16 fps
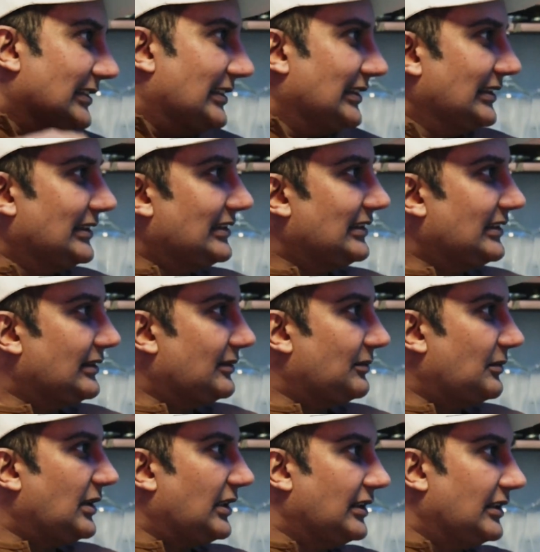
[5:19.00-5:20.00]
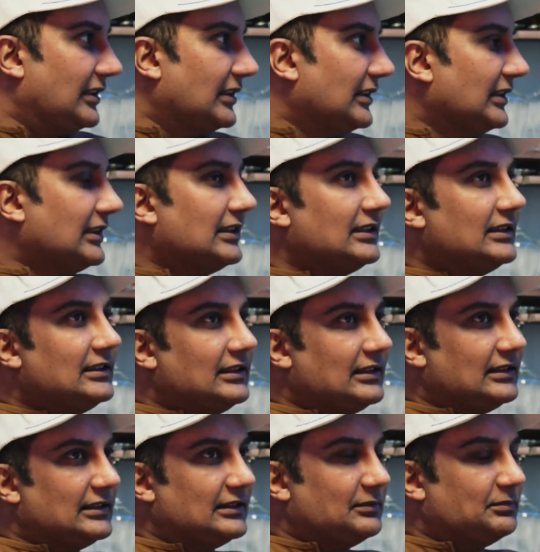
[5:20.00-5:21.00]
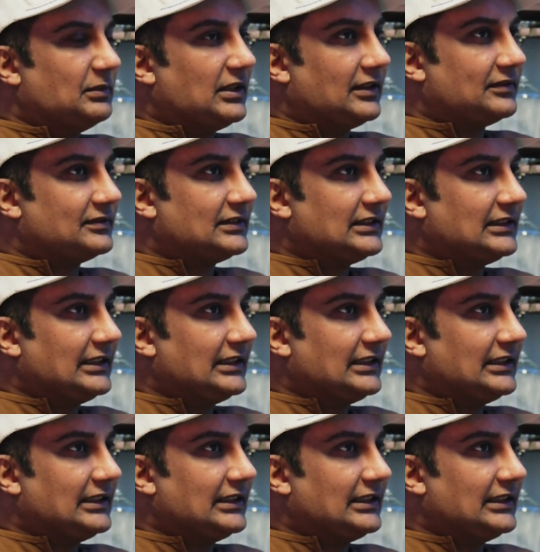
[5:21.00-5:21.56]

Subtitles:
this and really buffed.